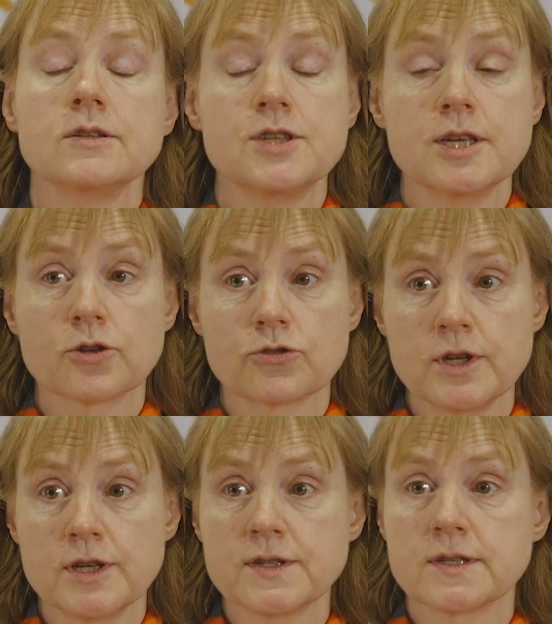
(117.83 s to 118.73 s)

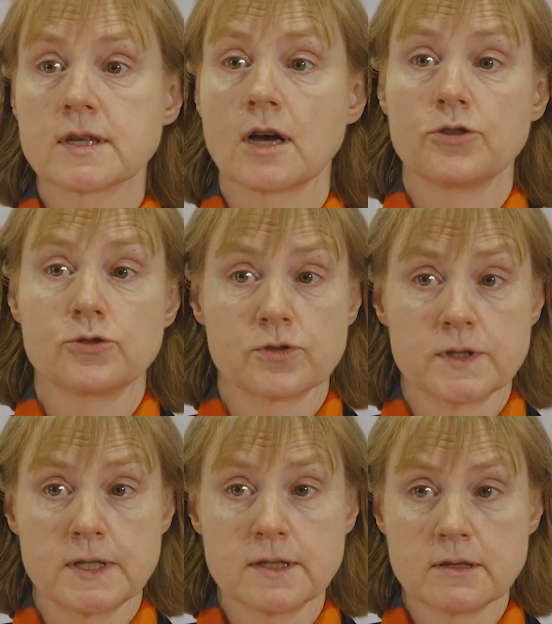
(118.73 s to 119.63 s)
decrease uh, the
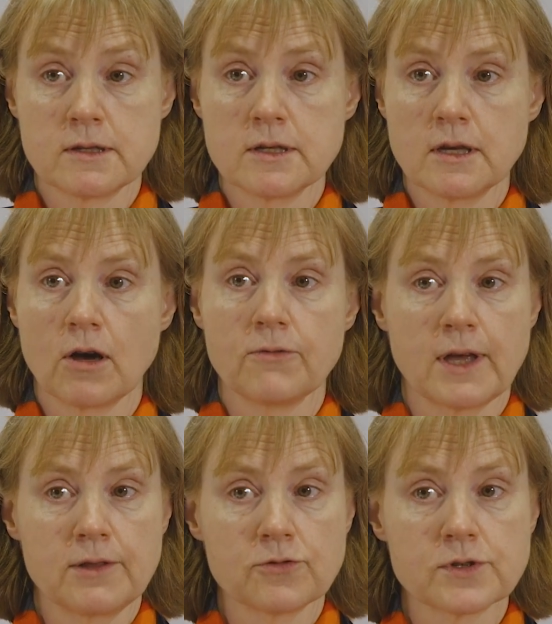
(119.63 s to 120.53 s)
toxicity of
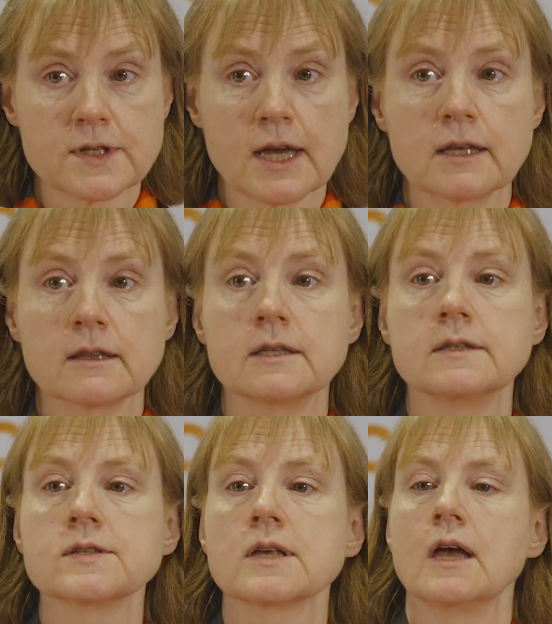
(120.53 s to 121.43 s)

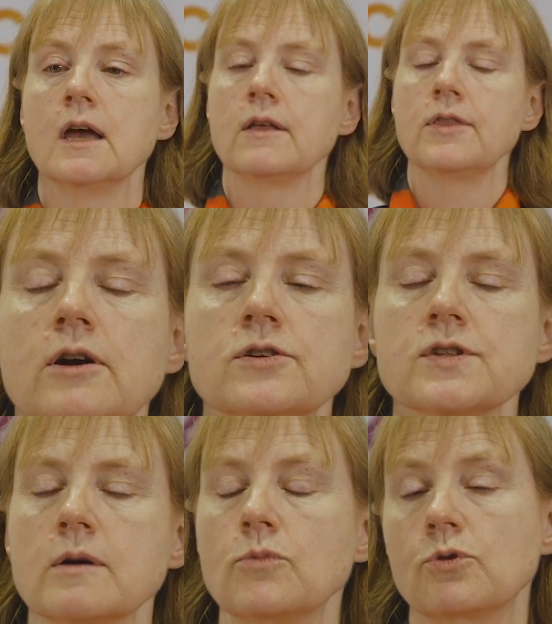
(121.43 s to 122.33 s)
anthracyclines. There are some